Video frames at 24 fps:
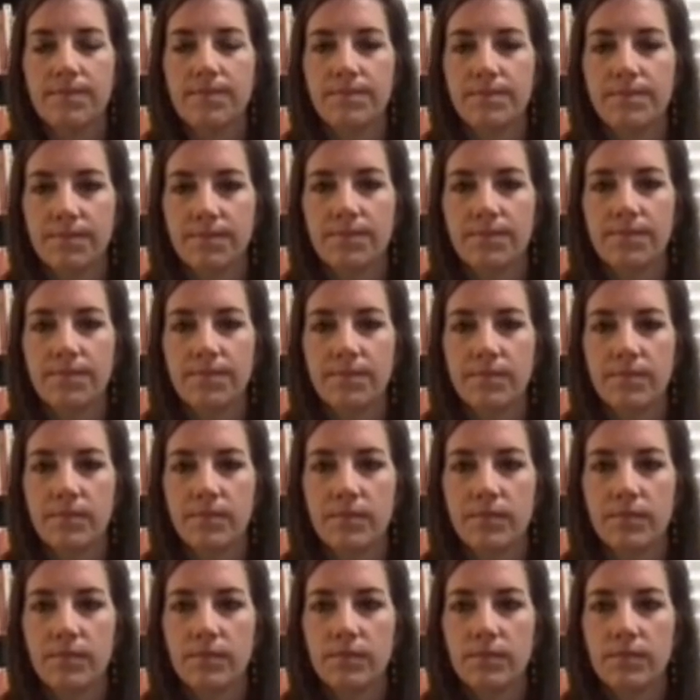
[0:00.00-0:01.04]

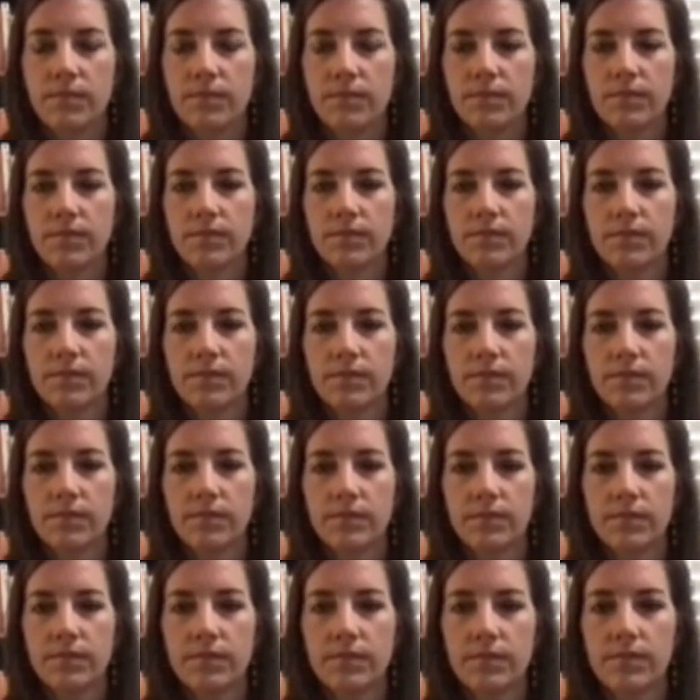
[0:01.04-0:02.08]

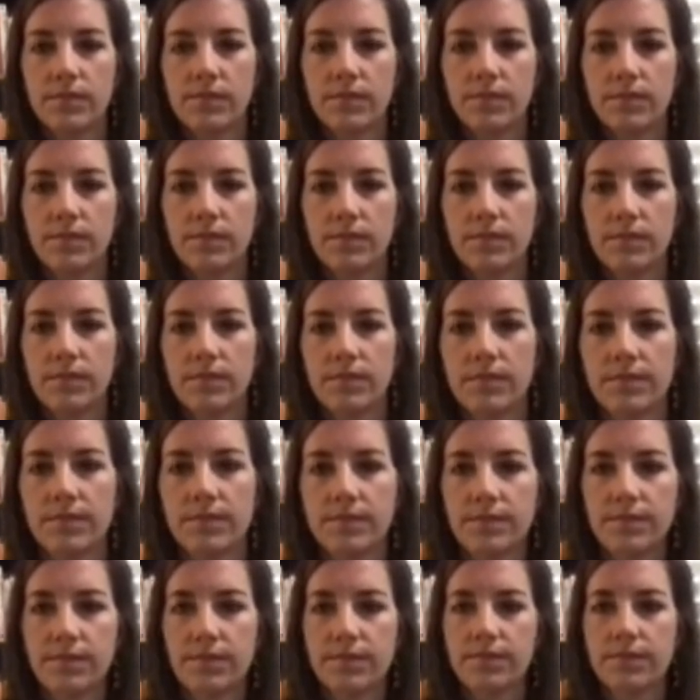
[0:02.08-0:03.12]

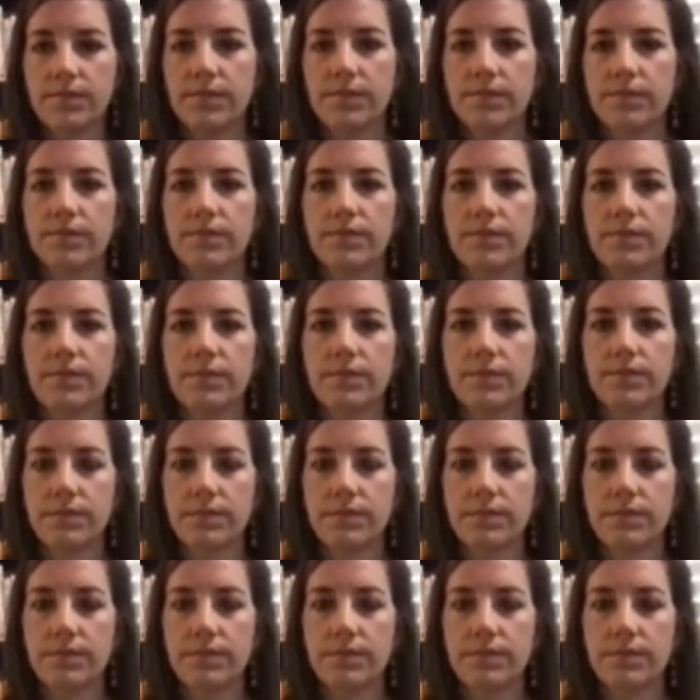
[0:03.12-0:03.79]
The person shown says nothing.